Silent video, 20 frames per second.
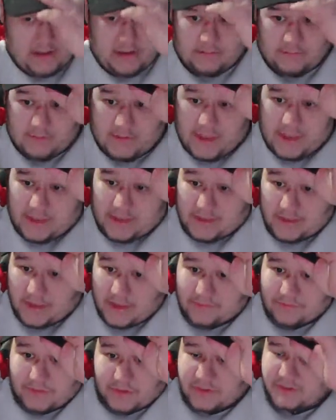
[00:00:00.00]
Like,
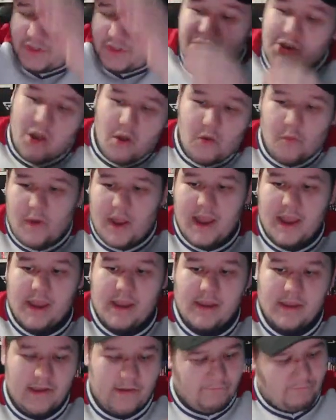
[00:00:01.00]
there's no
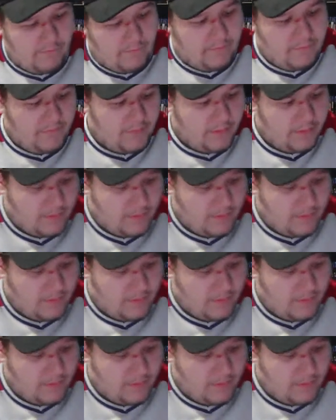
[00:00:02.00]
way from